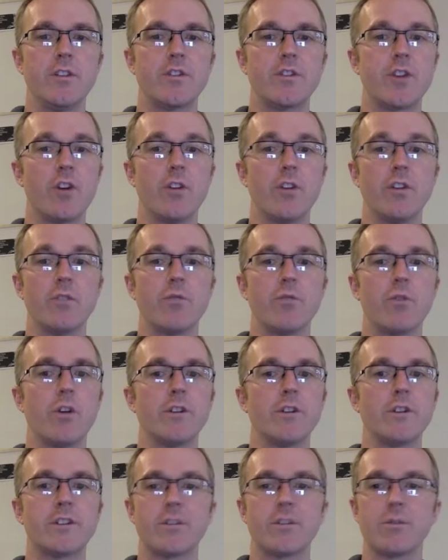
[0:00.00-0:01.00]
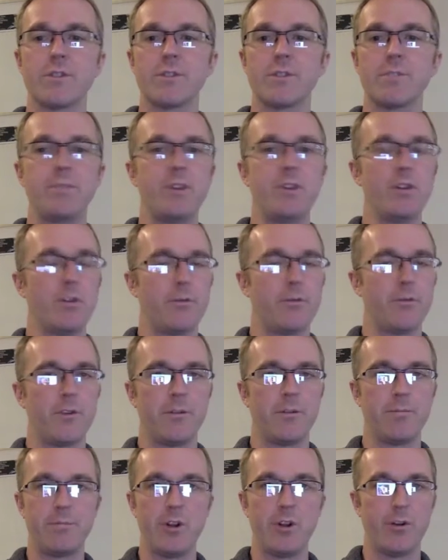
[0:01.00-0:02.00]
So the Roadster was a
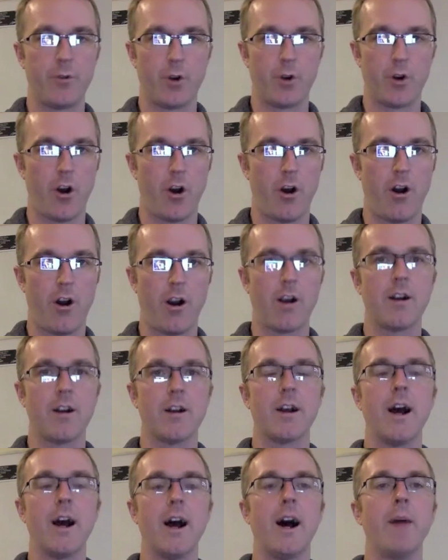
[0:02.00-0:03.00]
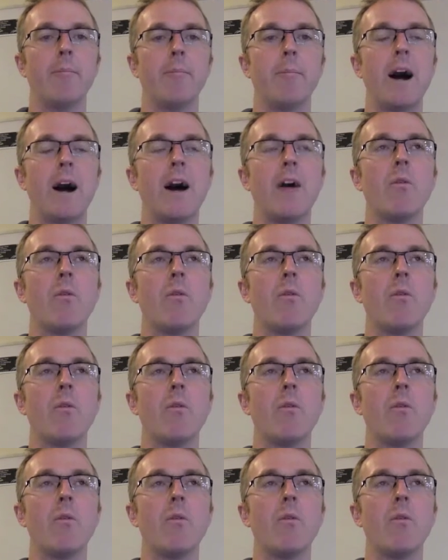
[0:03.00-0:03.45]
beautiful, beautiful car. Um,